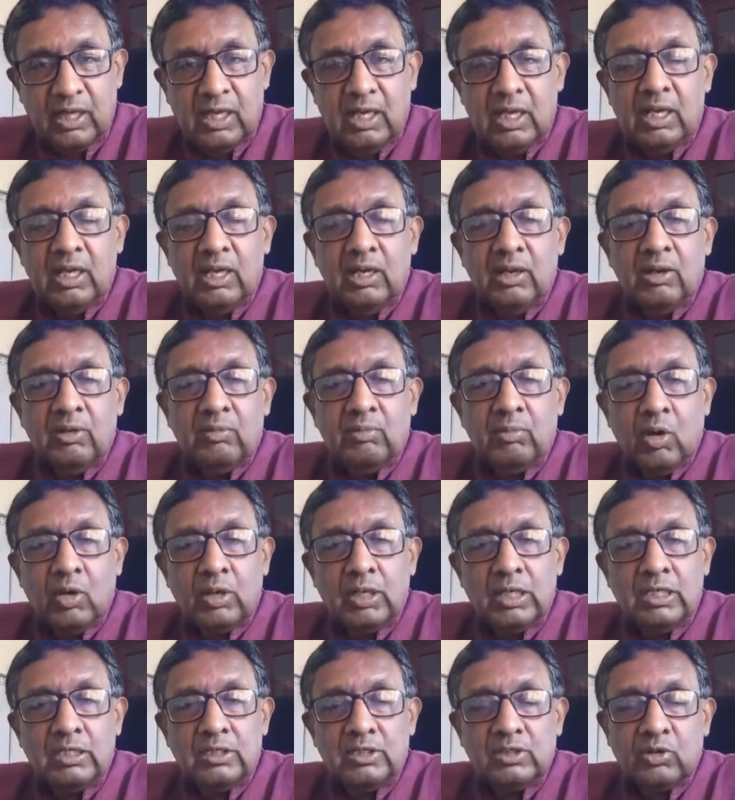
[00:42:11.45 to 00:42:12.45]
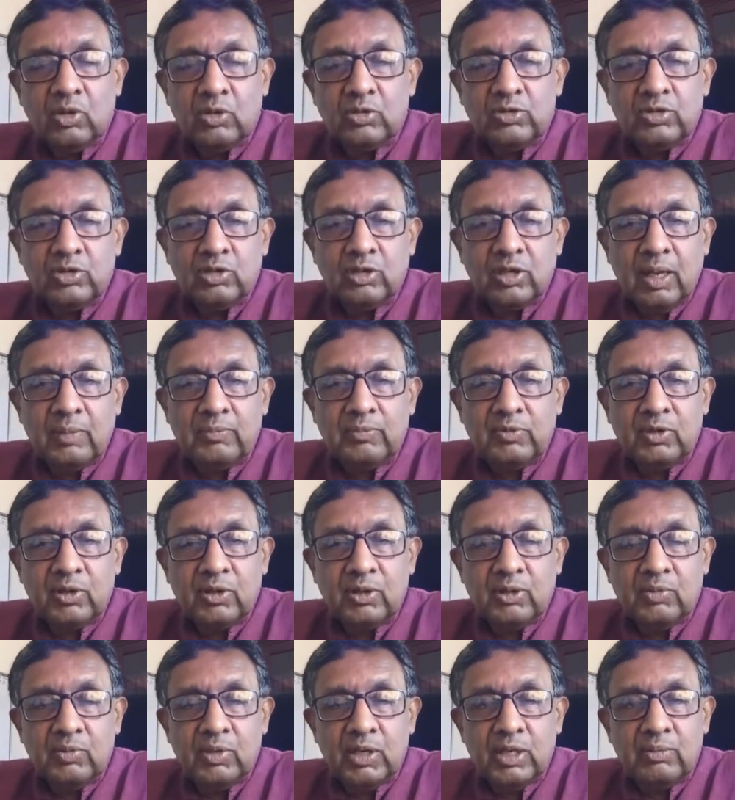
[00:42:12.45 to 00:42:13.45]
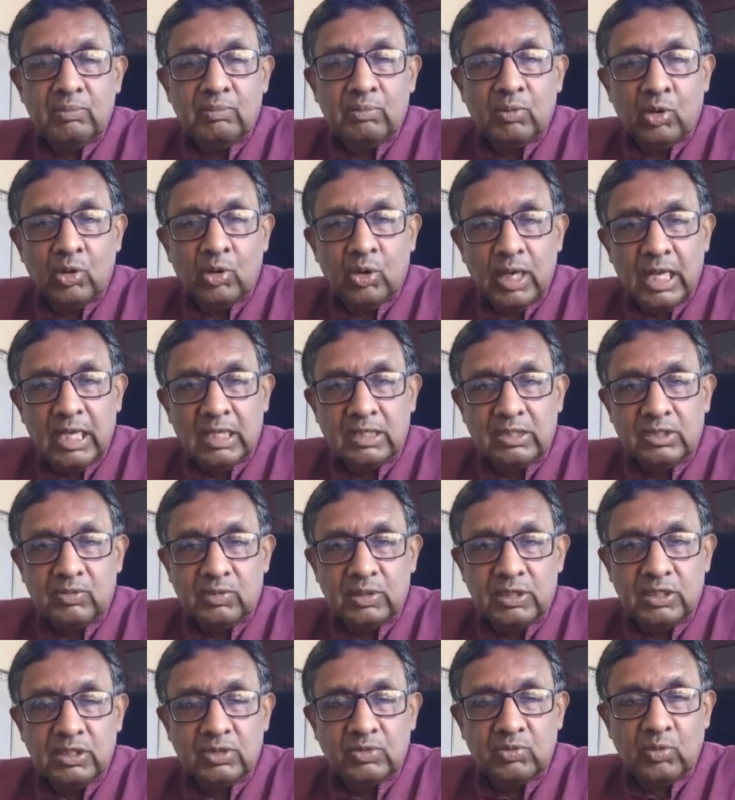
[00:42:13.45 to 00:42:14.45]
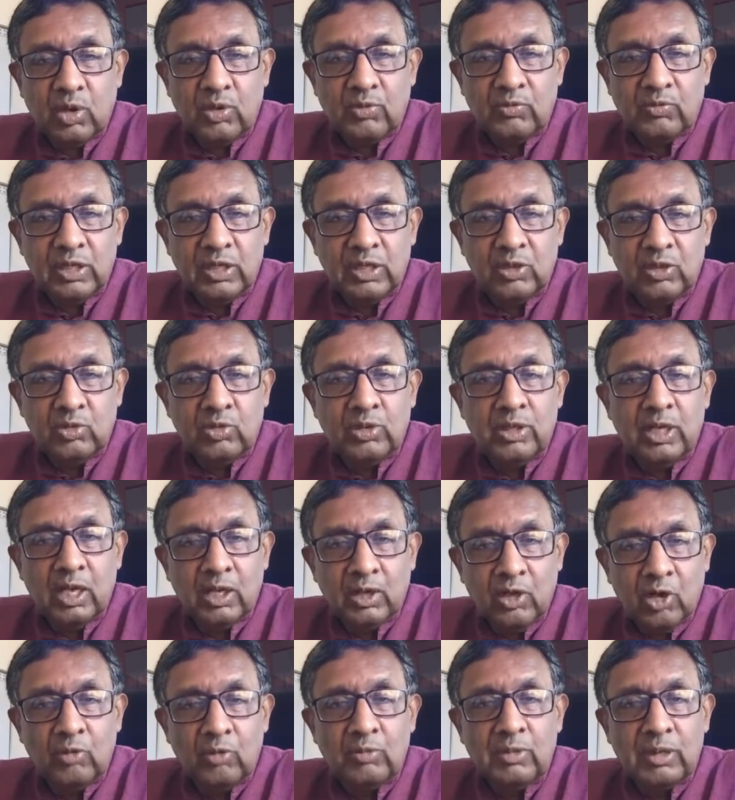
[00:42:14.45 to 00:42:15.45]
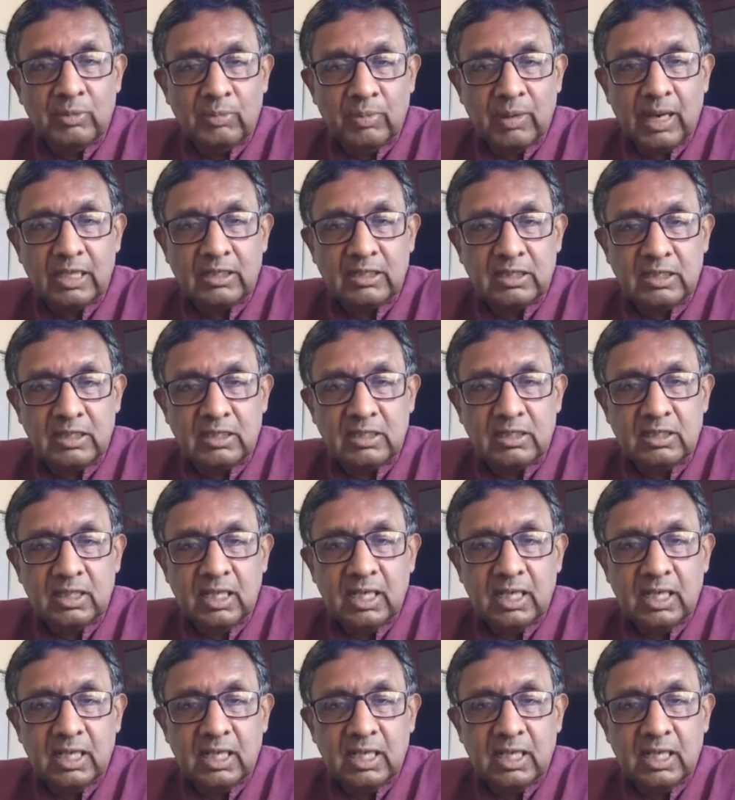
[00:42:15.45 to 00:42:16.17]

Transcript: Morals also comes from the word mores, which is what we do in our normal practice.